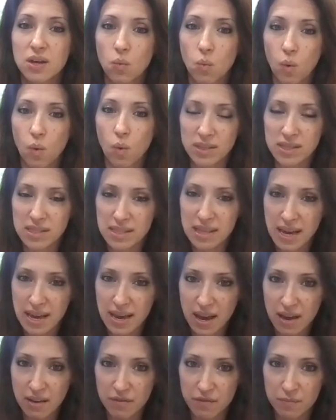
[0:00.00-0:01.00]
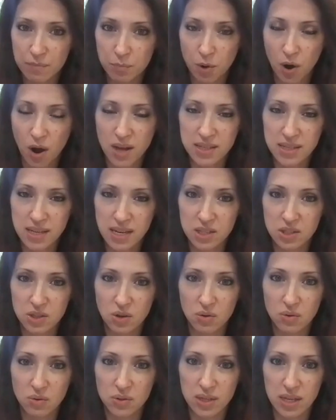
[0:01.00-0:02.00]
once they have processed
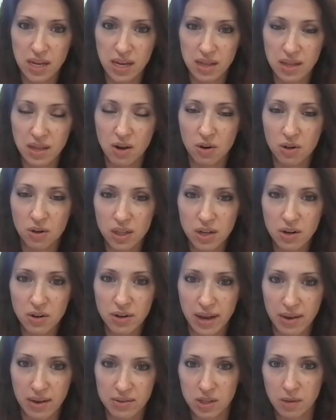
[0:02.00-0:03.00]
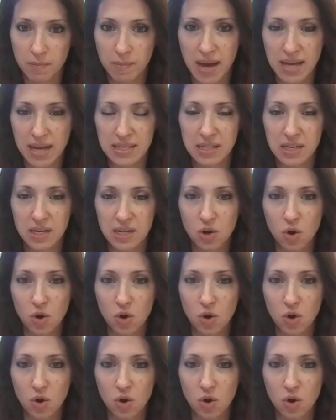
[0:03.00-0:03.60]
those in their clearinghouse capacity,